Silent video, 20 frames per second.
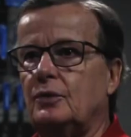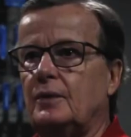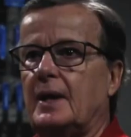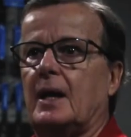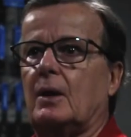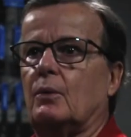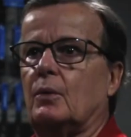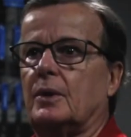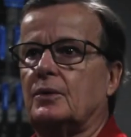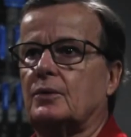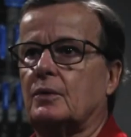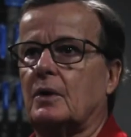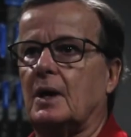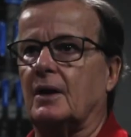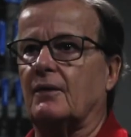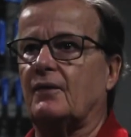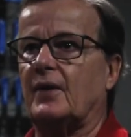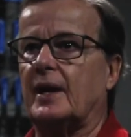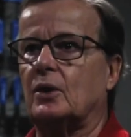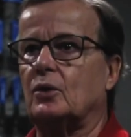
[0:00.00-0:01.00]
that with
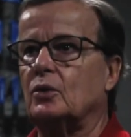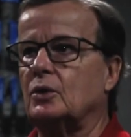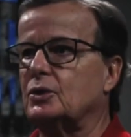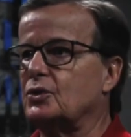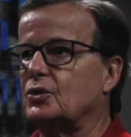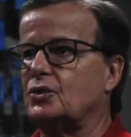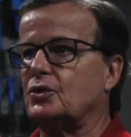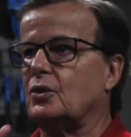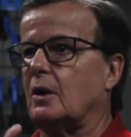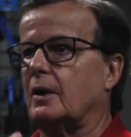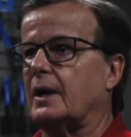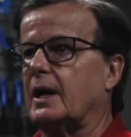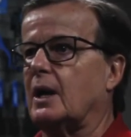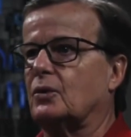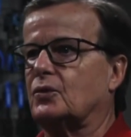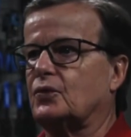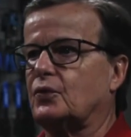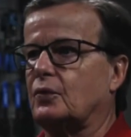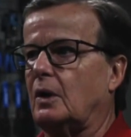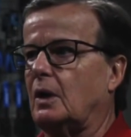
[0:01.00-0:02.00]
Triumph. I couldn't start
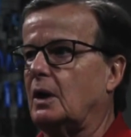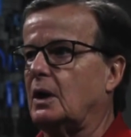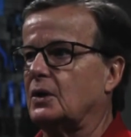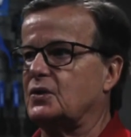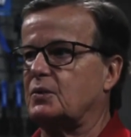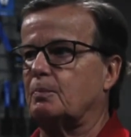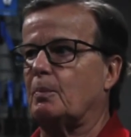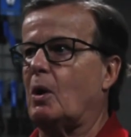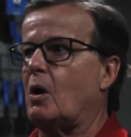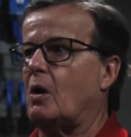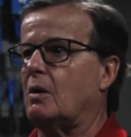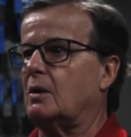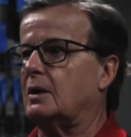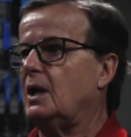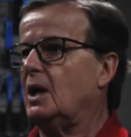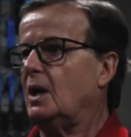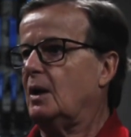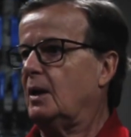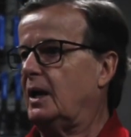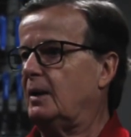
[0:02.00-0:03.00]
out a small
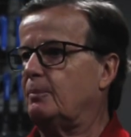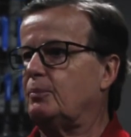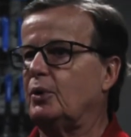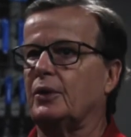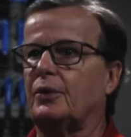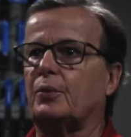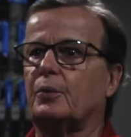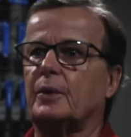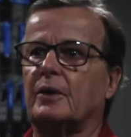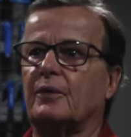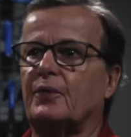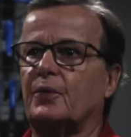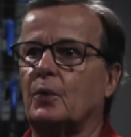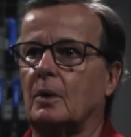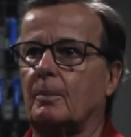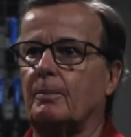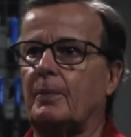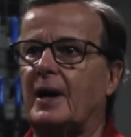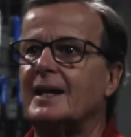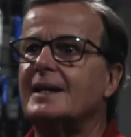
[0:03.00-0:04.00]
and put three or four
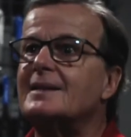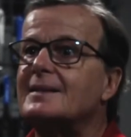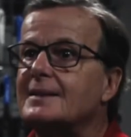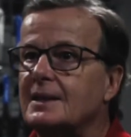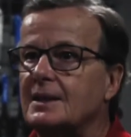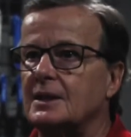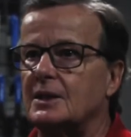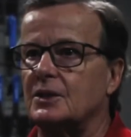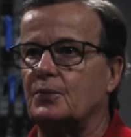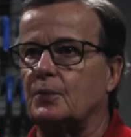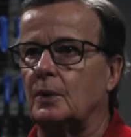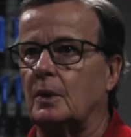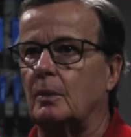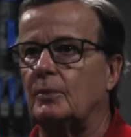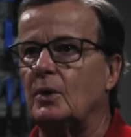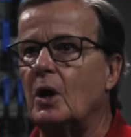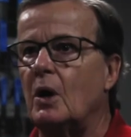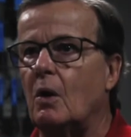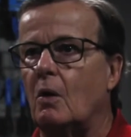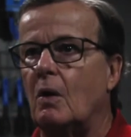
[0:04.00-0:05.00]
bikes in this
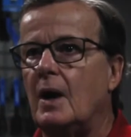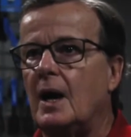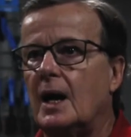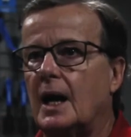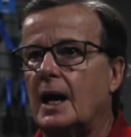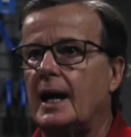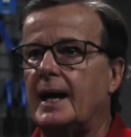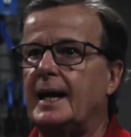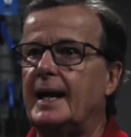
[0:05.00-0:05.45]
room. No, I